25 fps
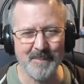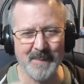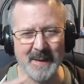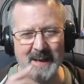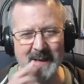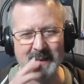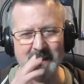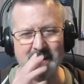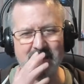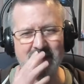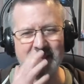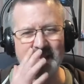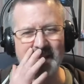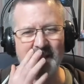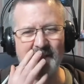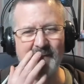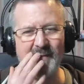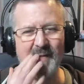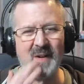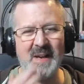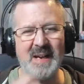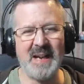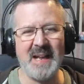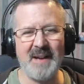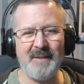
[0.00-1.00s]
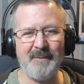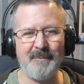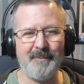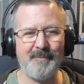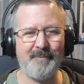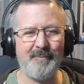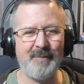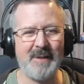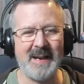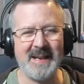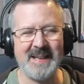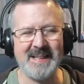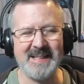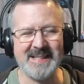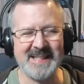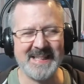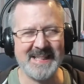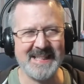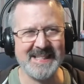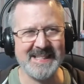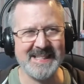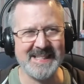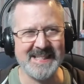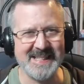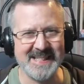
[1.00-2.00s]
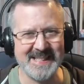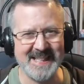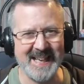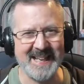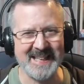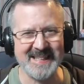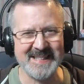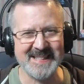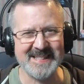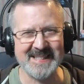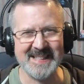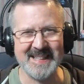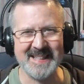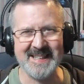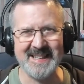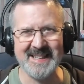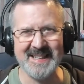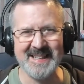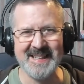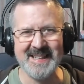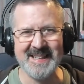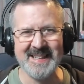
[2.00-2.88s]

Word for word: myself left, right, and center,